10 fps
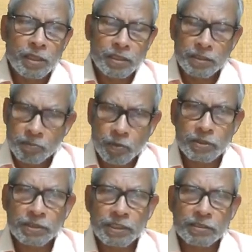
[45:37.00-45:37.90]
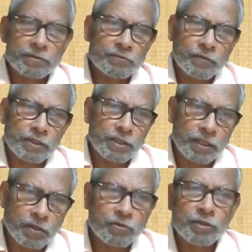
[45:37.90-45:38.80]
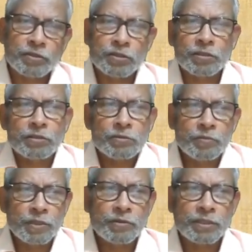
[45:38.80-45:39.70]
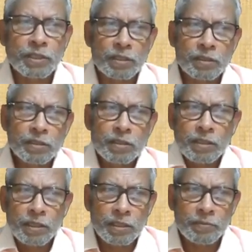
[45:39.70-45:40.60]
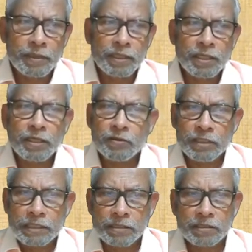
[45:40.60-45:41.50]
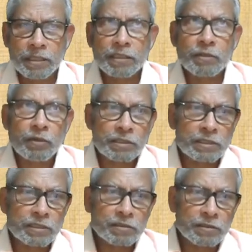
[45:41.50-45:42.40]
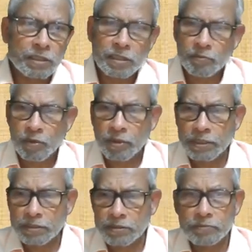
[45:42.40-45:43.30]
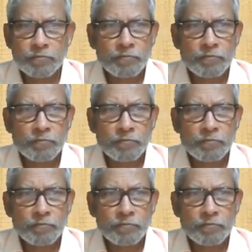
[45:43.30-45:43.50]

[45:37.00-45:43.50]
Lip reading: It is a process for the negotiations between the independent unions and the workers and the employees